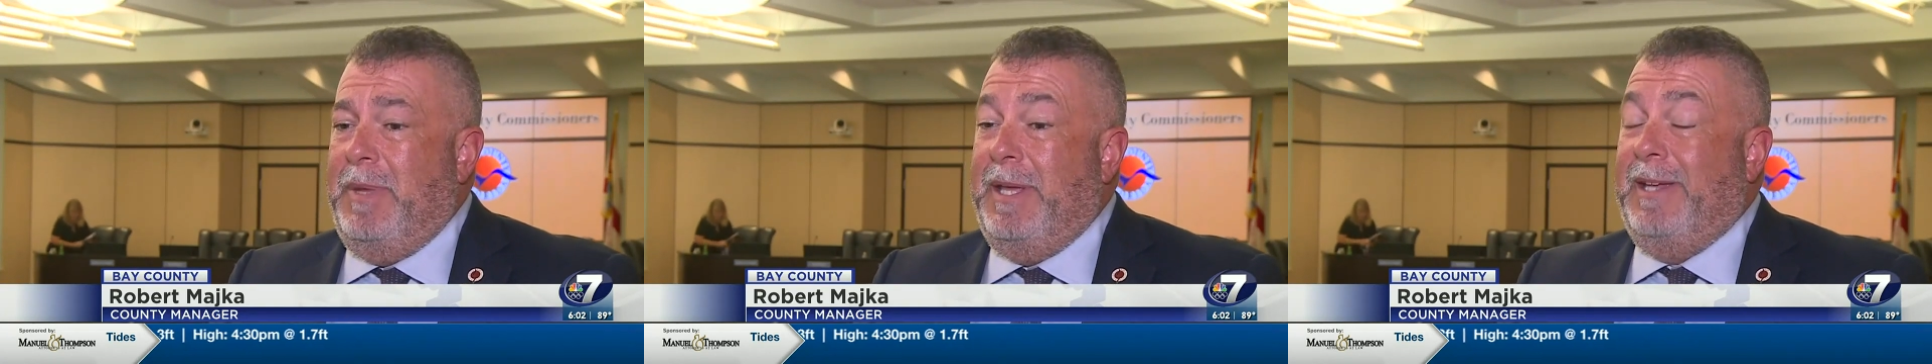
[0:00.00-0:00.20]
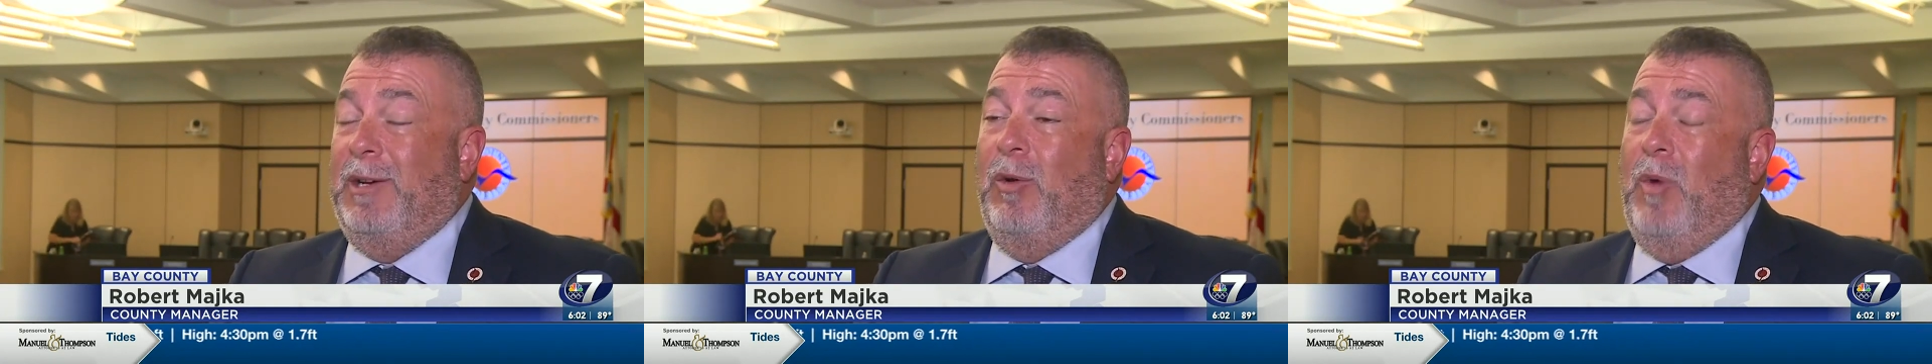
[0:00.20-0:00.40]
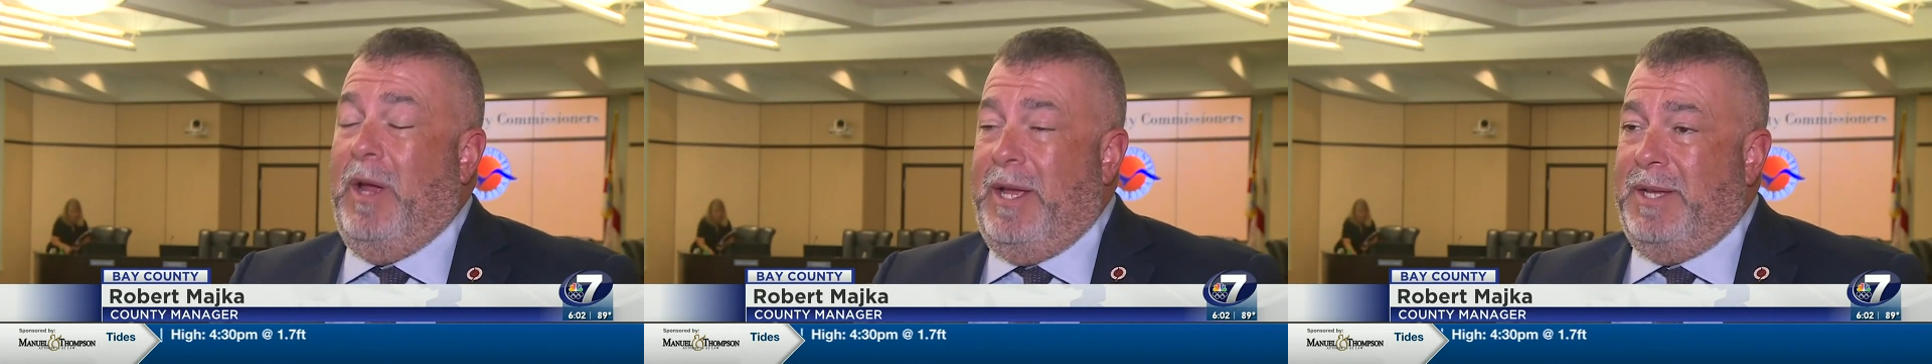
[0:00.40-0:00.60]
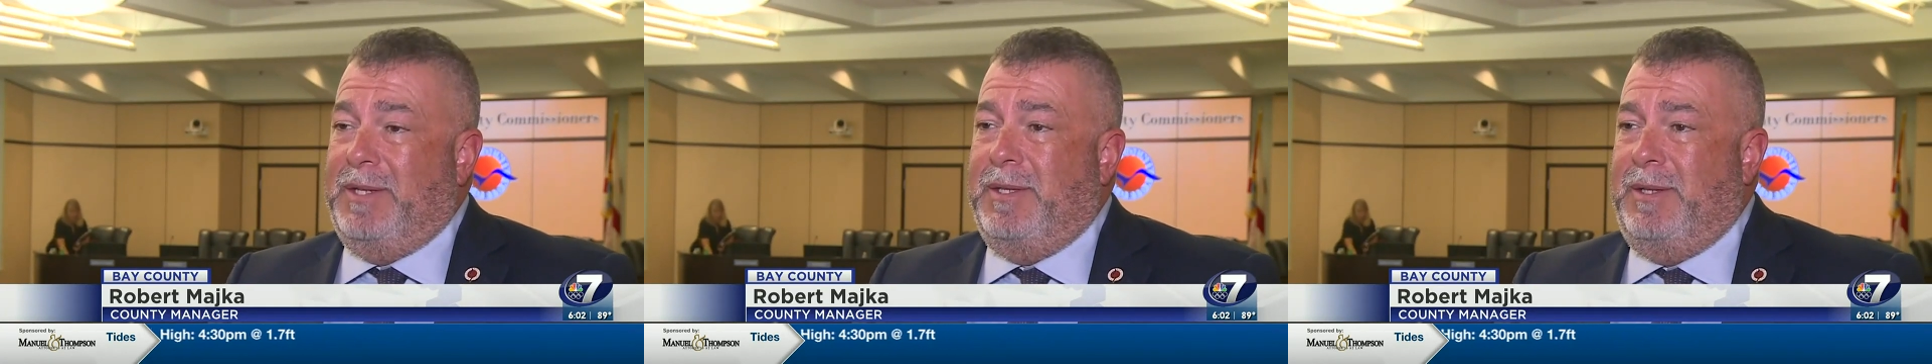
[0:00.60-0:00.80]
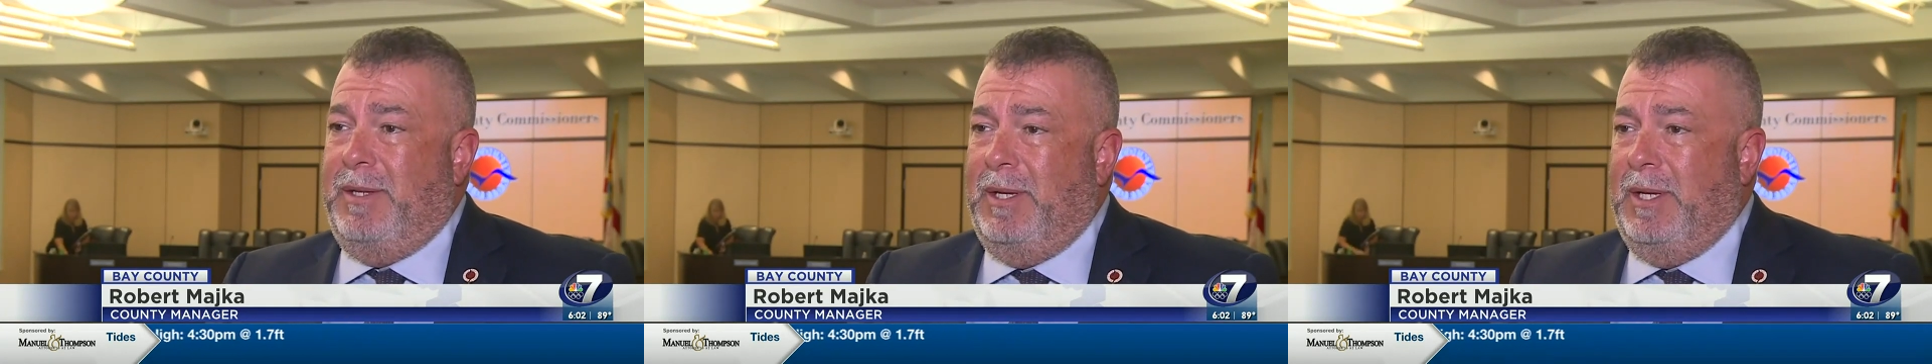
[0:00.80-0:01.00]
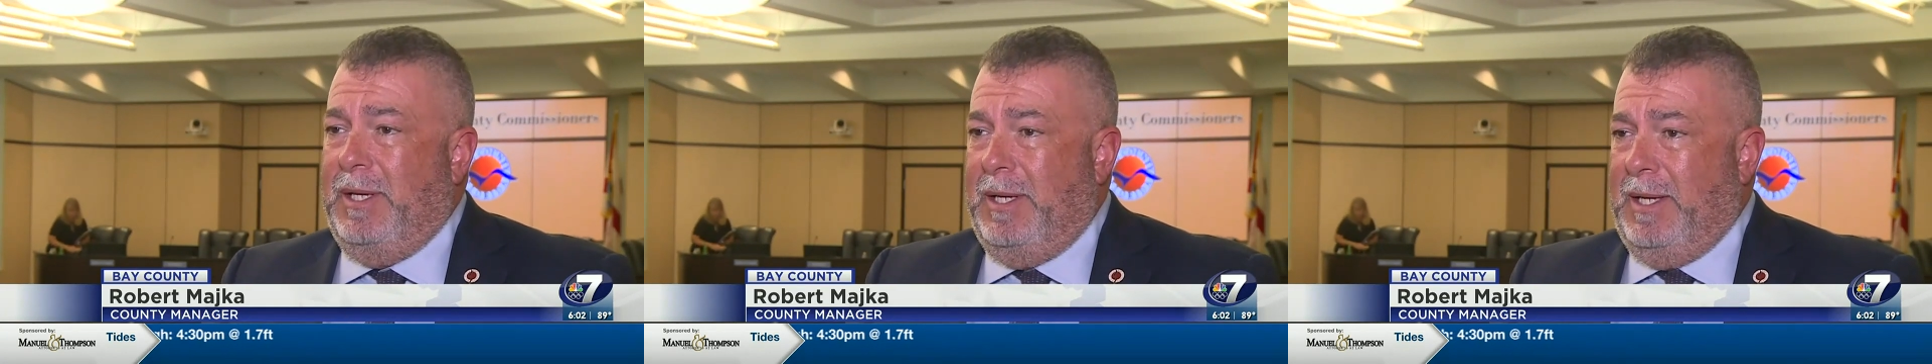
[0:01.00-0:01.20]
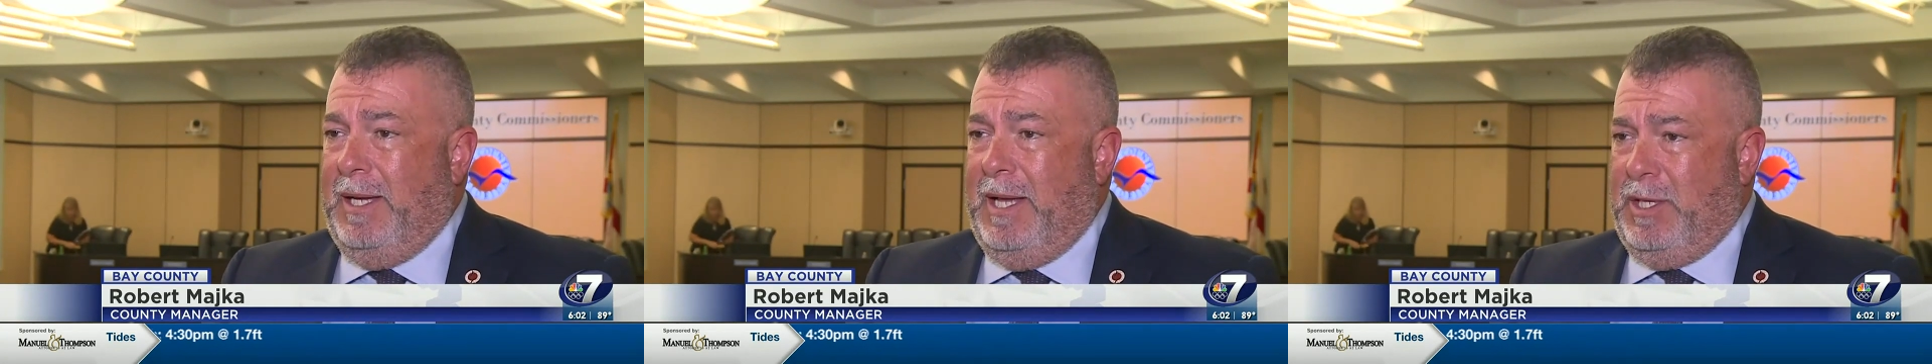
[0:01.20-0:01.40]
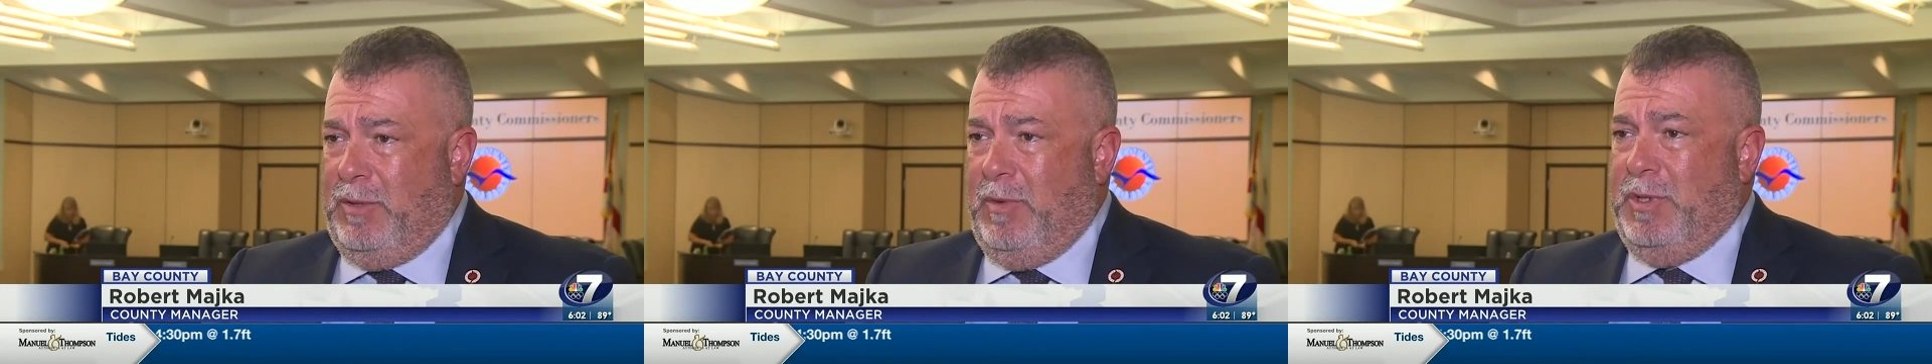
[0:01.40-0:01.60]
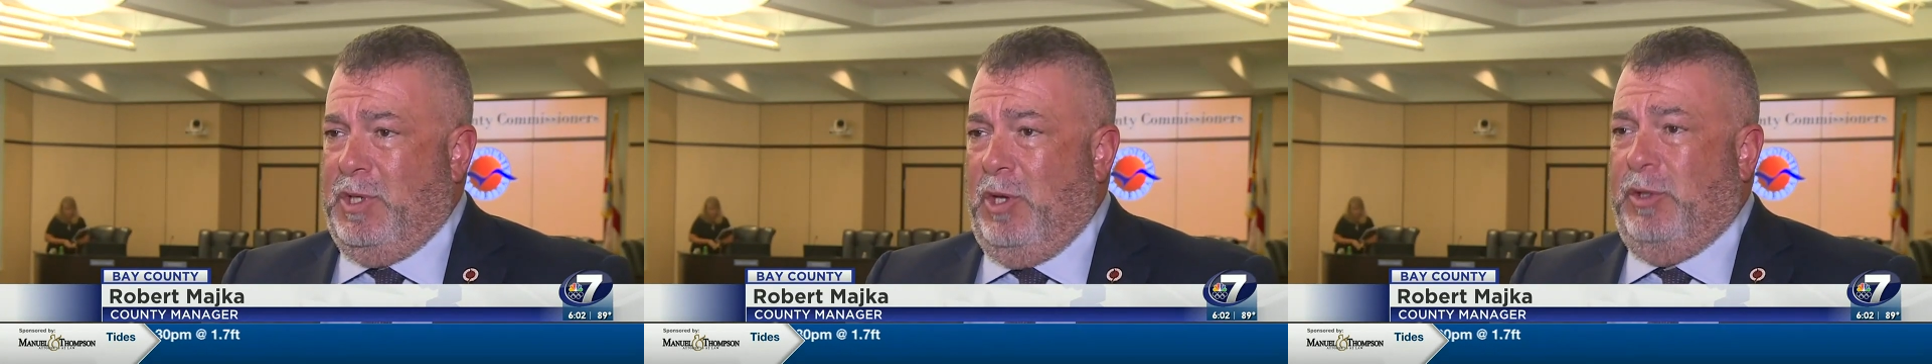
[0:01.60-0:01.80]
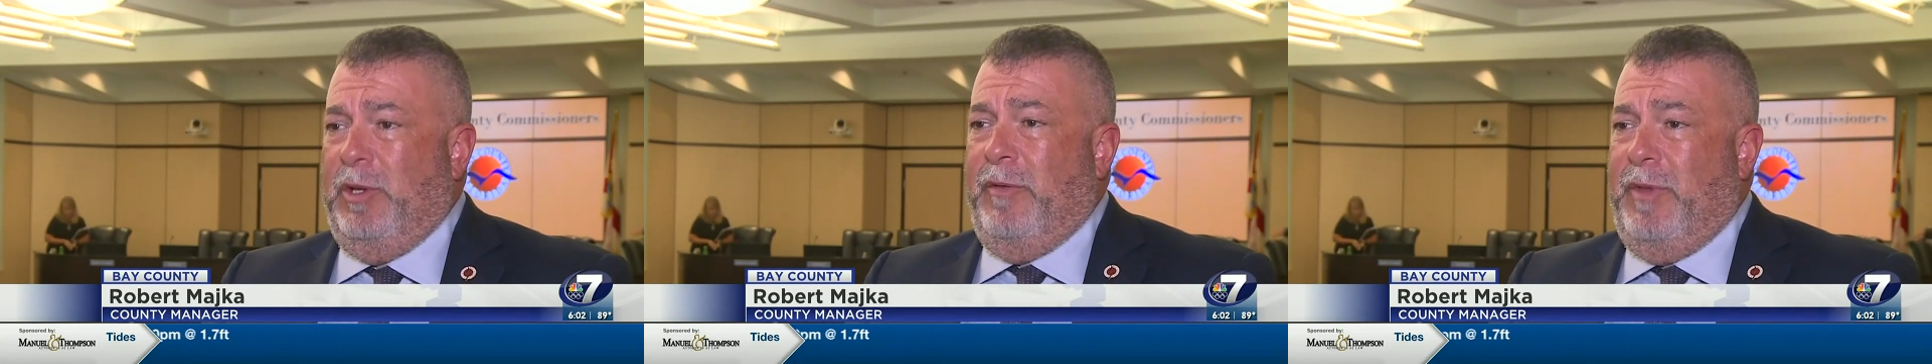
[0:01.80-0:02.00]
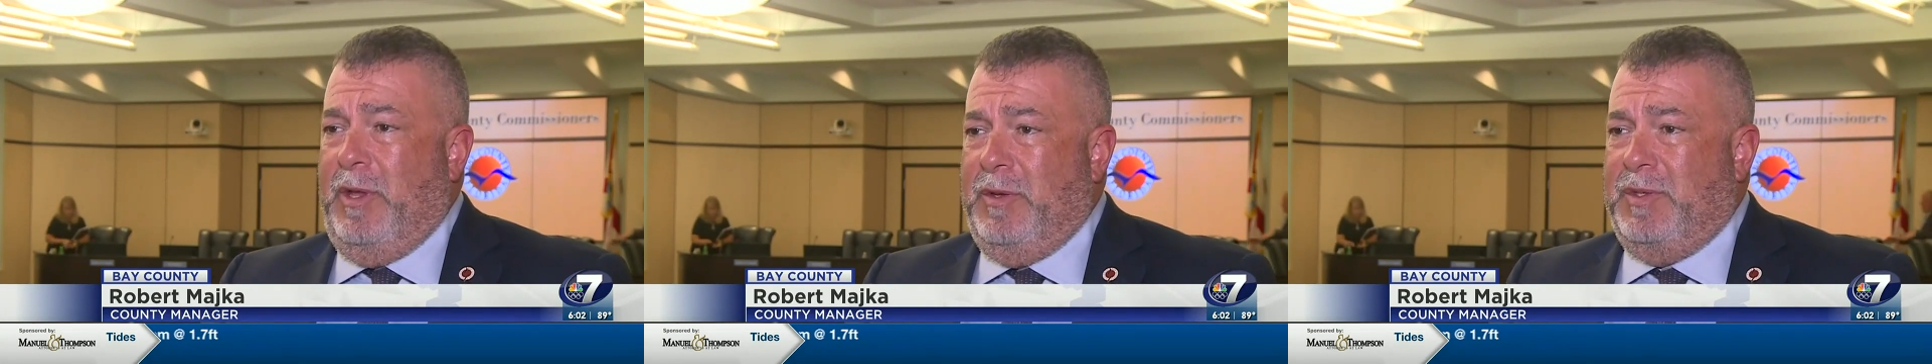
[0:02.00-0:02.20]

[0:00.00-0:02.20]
being erased uh, as a result of